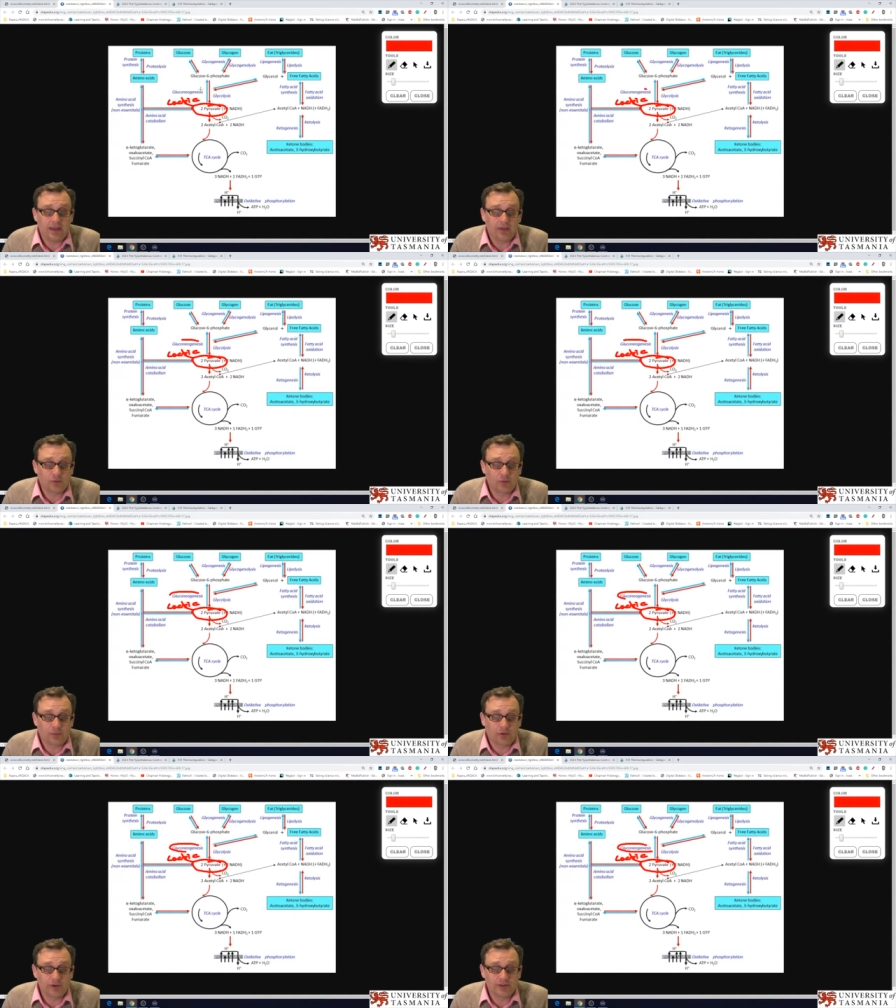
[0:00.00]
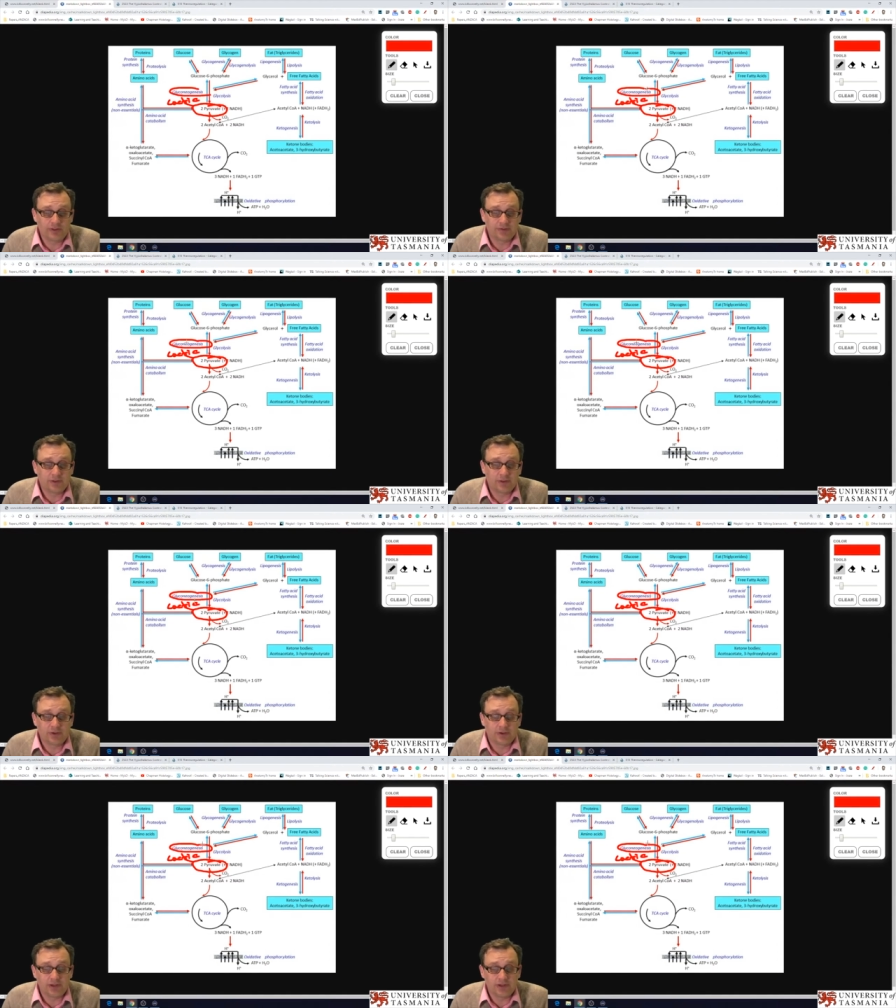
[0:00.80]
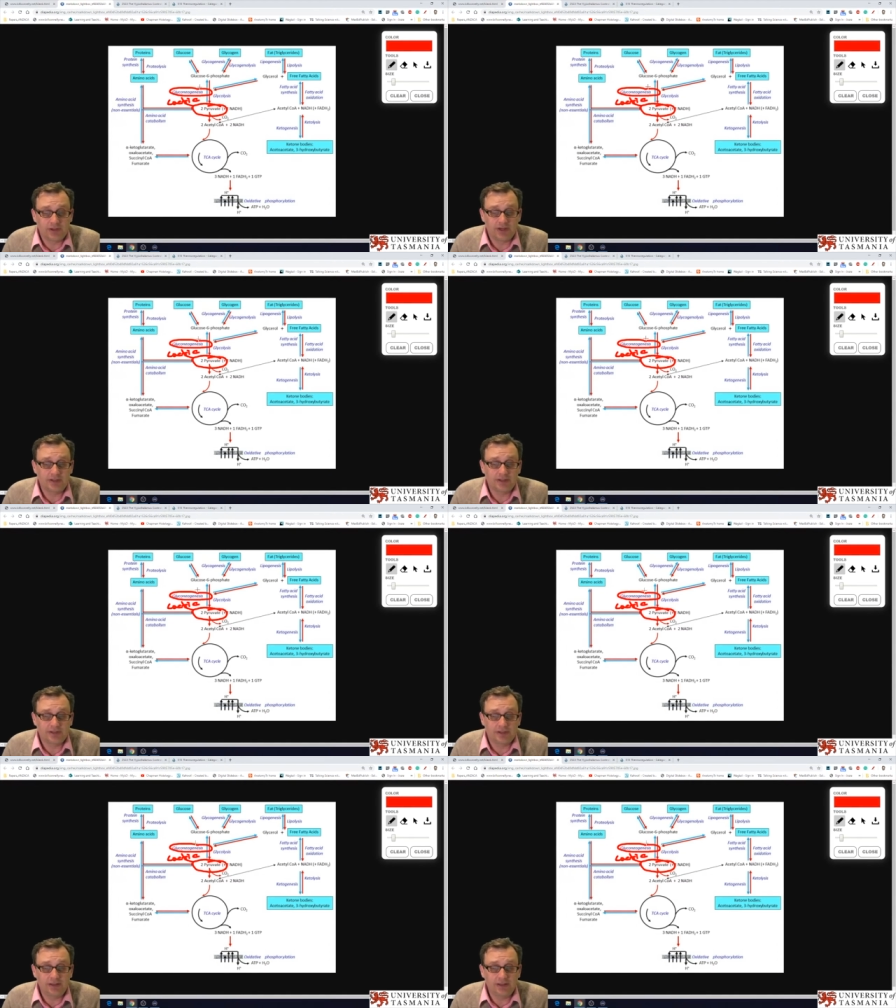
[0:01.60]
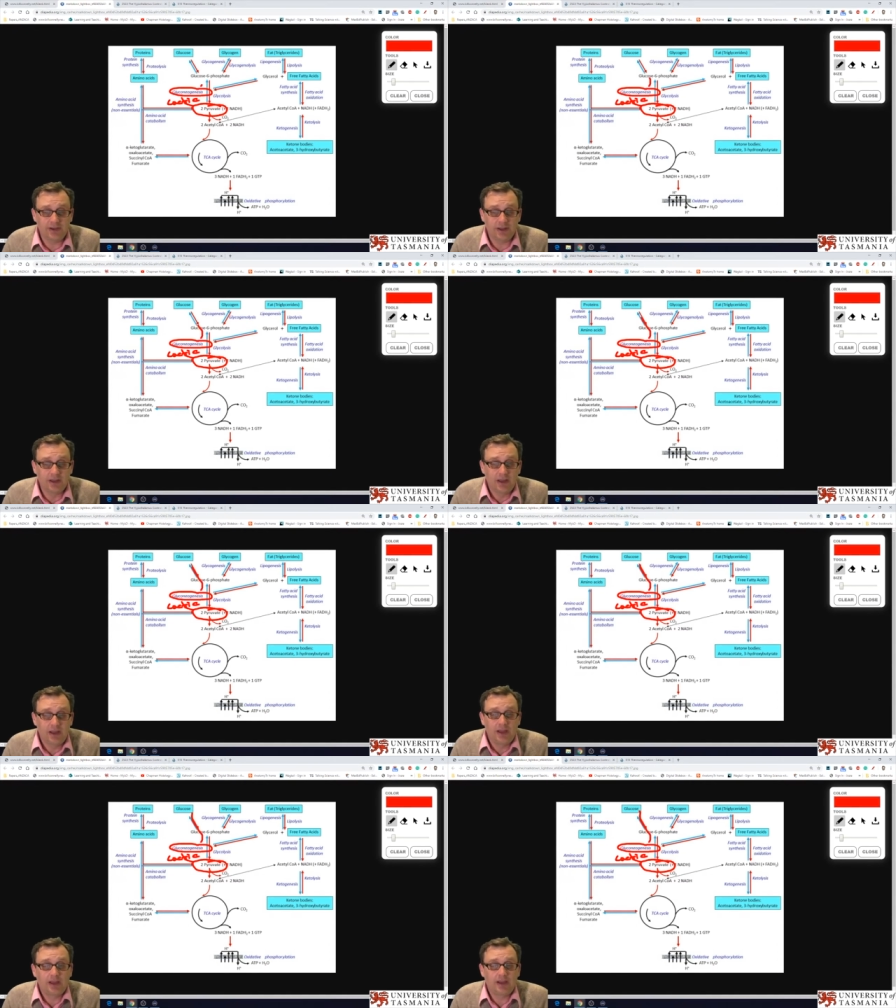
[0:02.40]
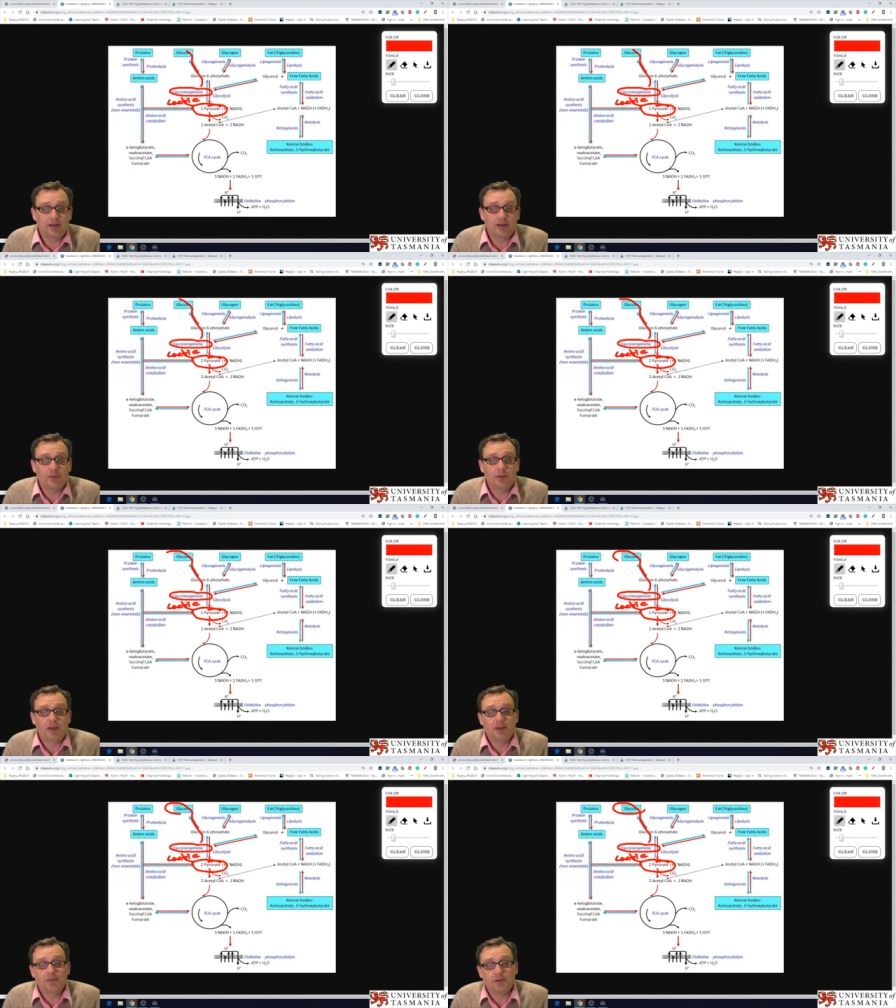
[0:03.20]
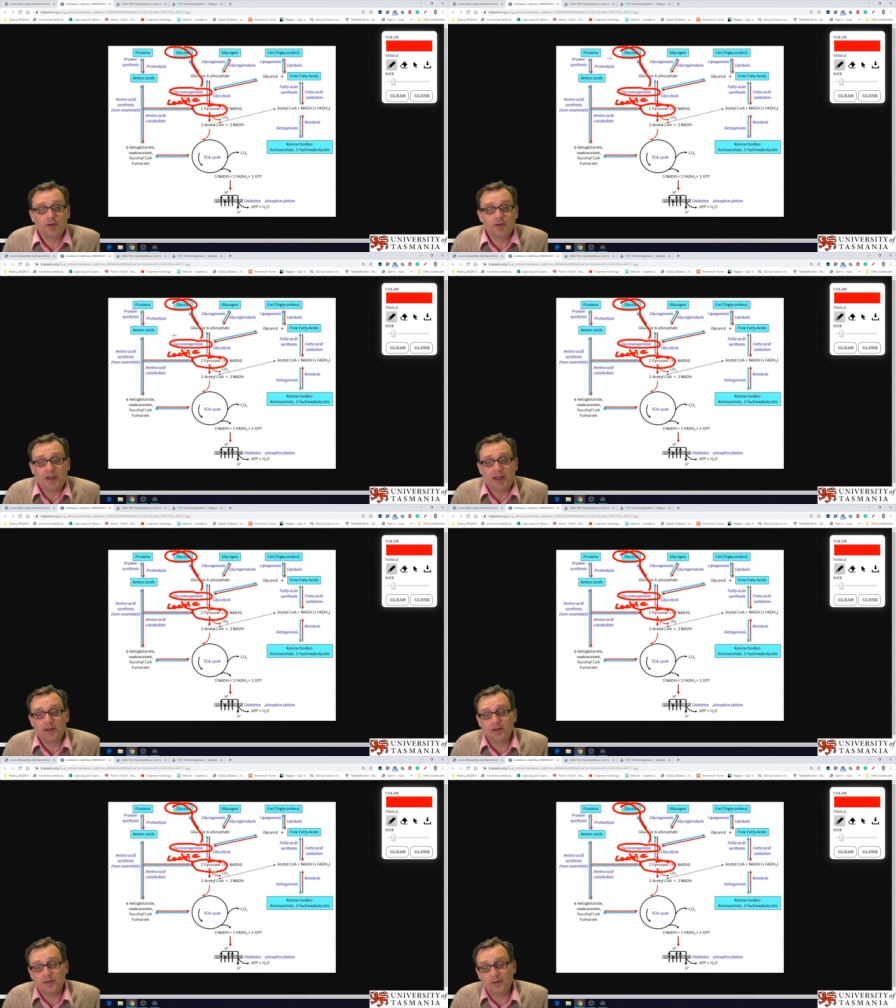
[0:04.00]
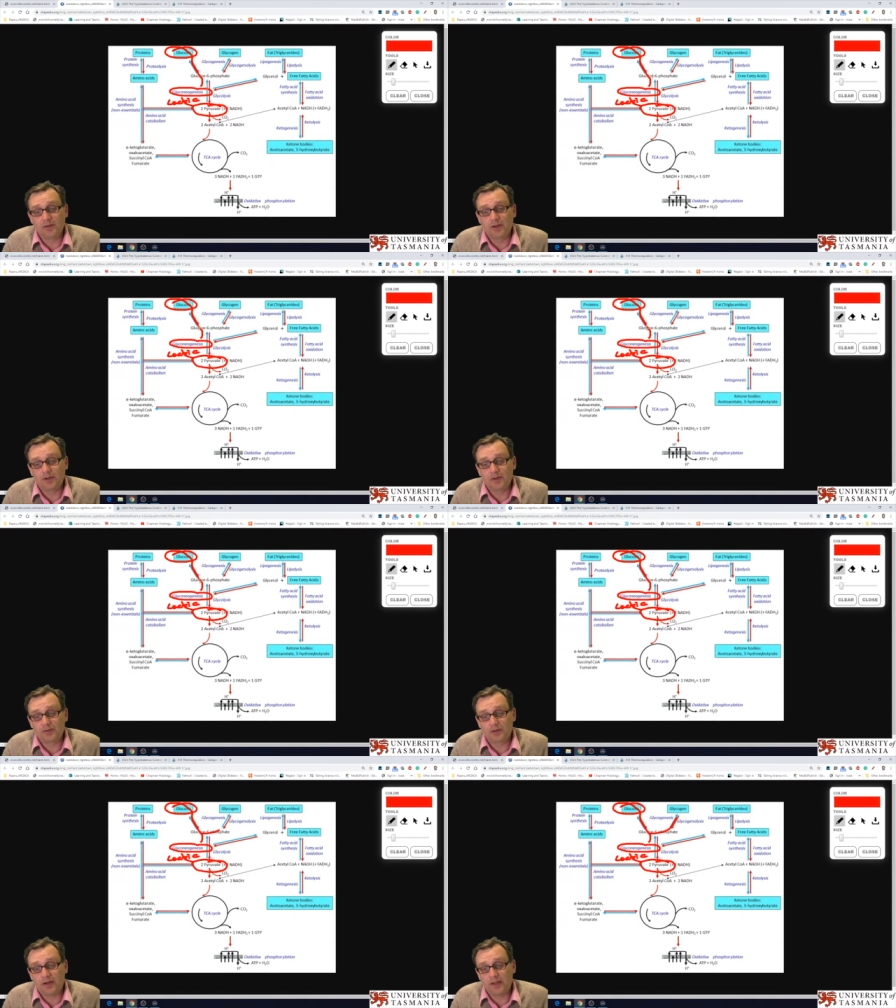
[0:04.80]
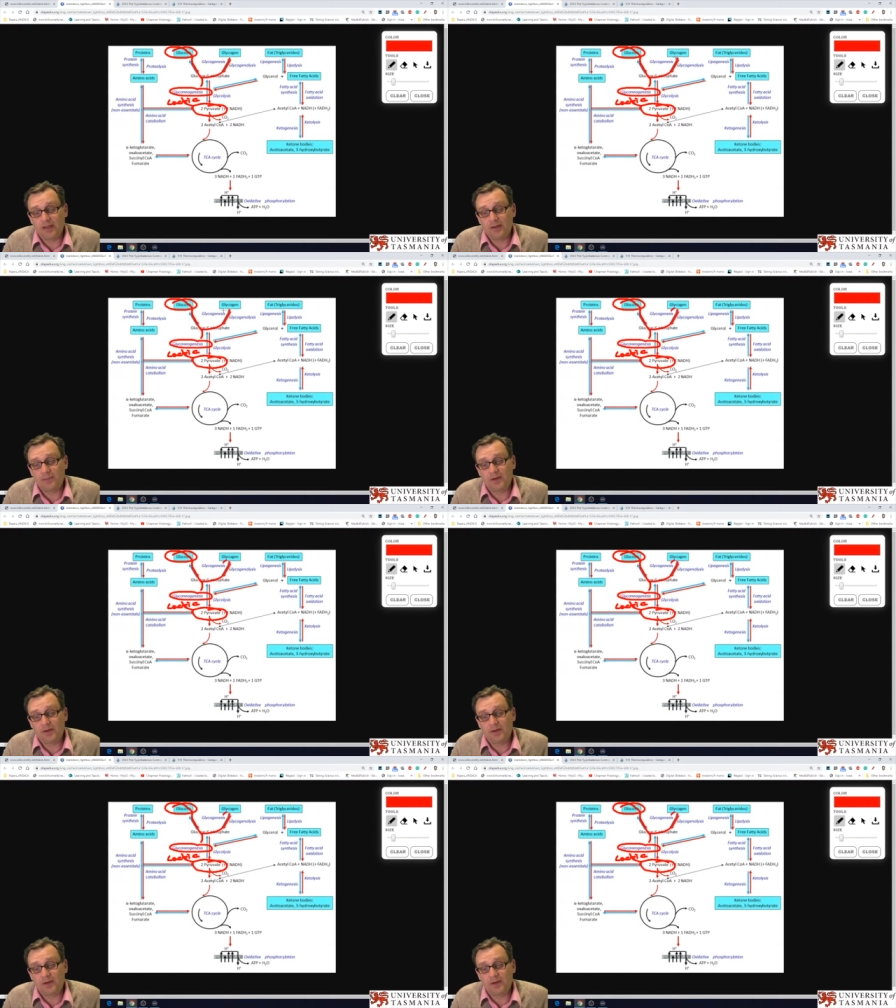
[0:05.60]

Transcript: and then through a process of gluconeogenesis in the liver, it can be converted back into glucose, right?